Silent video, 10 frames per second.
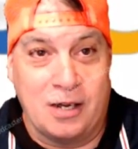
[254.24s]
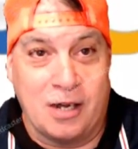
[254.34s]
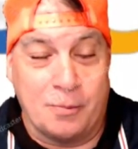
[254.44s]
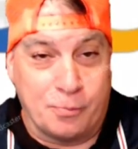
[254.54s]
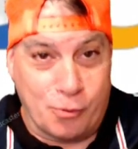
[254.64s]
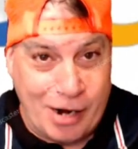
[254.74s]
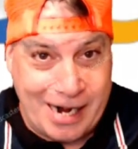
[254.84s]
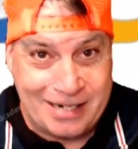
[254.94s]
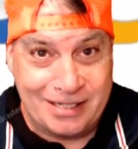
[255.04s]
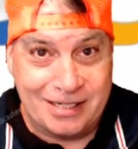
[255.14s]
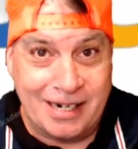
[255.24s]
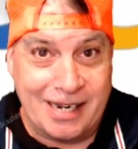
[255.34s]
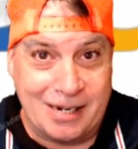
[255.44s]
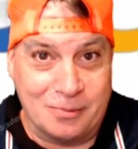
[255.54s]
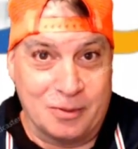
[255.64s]
a brand
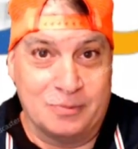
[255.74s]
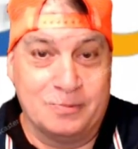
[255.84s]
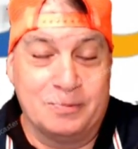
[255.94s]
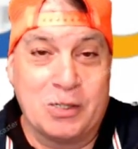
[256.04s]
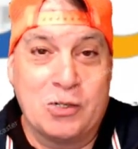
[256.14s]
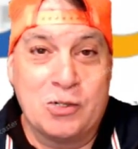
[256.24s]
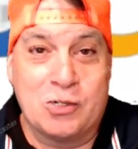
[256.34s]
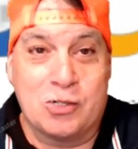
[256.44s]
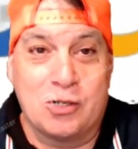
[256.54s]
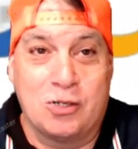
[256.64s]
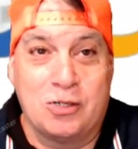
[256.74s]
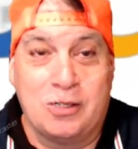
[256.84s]
name, because